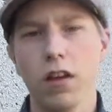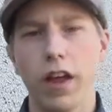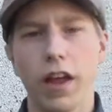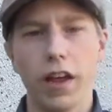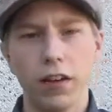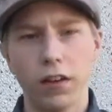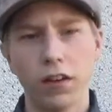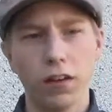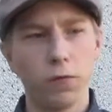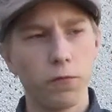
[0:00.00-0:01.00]
And
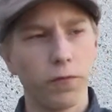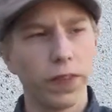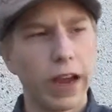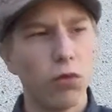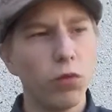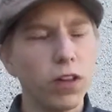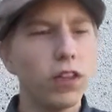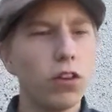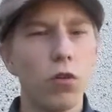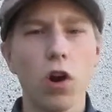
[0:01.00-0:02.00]
I really
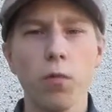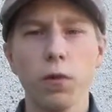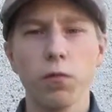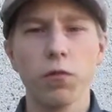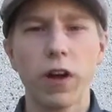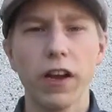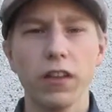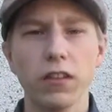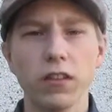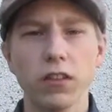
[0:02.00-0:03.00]
do hope it
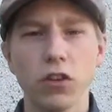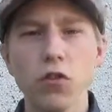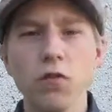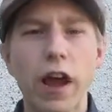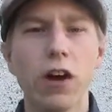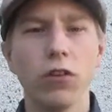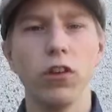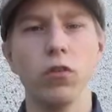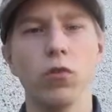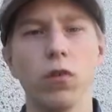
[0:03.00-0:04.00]
provides you
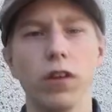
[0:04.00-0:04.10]
value